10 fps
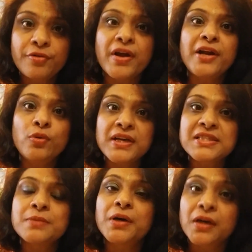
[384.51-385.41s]
Try to
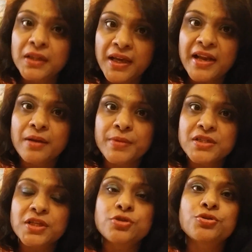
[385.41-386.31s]
get some earthy
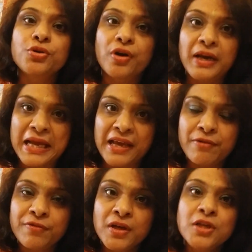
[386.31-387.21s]
element into your life